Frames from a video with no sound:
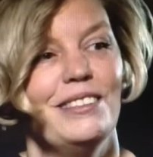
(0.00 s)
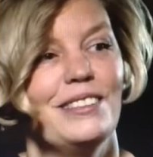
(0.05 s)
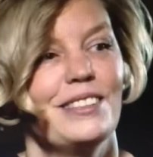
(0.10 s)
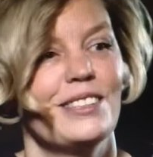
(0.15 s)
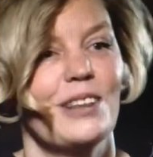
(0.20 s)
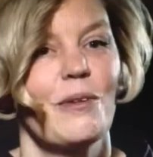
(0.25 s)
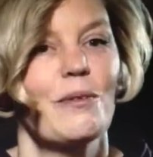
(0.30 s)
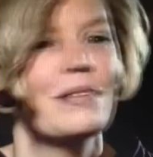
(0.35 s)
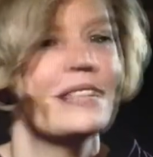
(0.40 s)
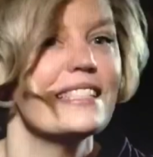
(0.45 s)

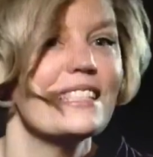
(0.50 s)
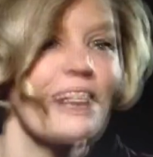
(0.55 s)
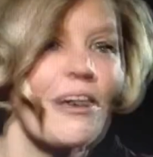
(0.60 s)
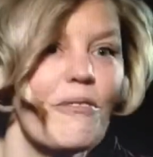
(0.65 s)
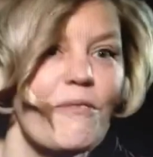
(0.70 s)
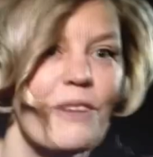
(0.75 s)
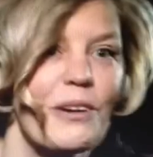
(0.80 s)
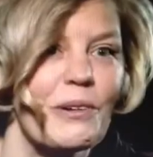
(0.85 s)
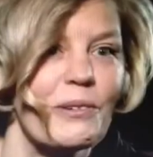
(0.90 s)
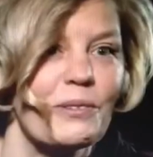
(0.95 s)
Start with a
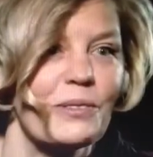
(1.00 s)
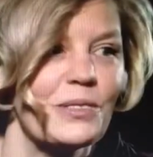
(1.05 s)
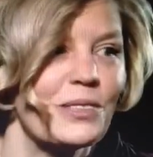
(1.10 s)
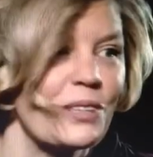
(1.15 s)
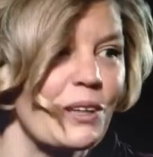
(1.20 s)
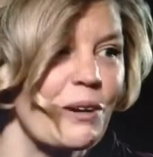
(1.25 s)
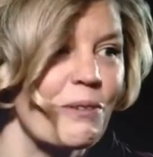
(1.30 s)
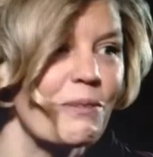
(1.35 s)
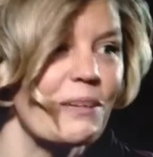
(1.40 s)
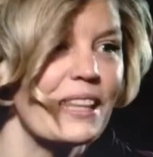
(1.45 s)
cell phone.
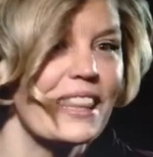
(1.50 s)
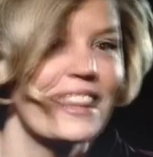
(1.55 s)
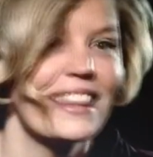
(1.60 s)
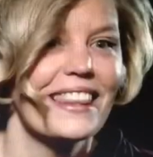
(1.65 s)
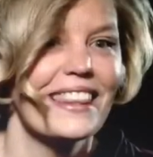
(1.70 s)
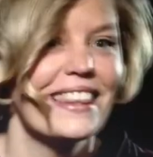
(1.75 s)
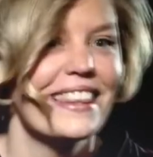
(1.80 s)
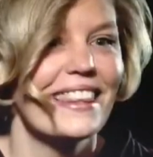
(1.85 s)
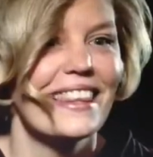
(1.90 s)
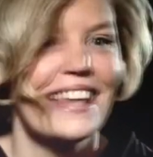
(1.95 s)
Start with
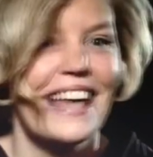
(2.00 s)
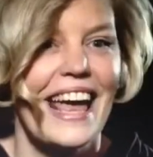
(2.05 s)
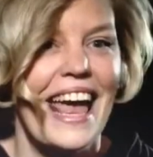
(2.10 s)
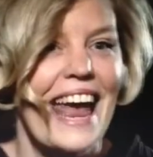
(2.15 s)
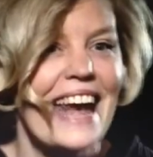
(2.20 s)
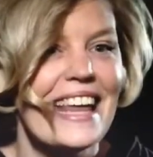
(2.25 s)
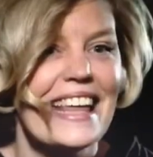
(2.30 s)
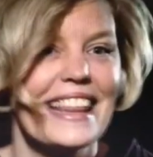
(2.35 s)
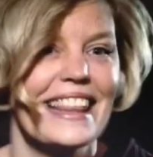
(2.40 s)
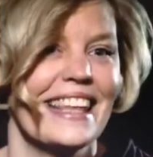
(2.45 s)

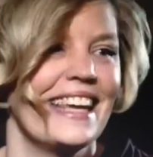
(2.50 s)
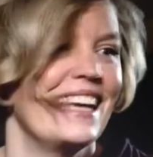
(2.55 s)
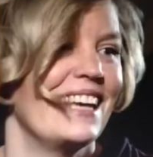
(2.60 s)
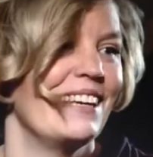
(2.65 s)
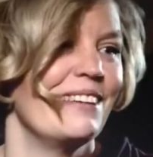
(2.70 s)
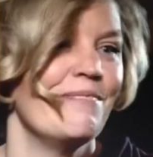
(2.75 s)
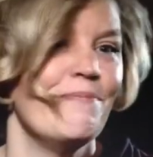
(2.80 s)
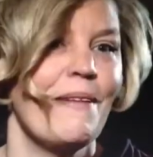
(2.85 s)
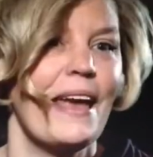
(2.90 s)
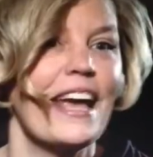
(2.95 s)
anything.
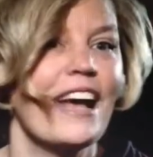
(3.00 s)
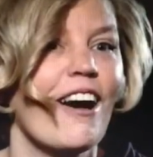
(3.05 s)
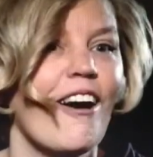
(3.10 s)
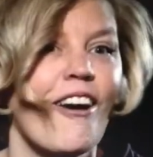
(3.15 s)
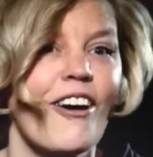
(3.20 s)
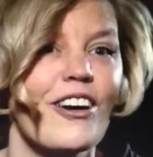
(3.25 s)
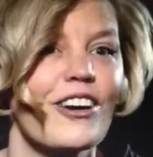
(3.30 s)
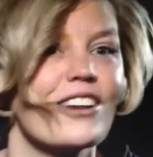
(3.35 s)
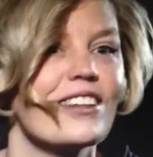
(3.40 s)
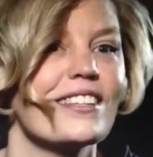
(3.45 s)
Make
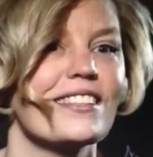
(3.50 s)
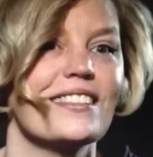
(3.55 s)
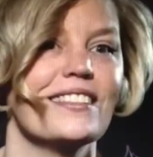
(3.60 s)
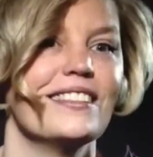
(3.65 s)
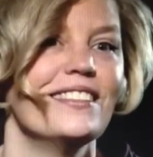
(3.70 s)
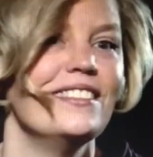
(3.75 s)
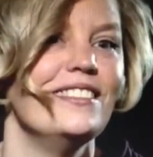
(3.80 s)
art.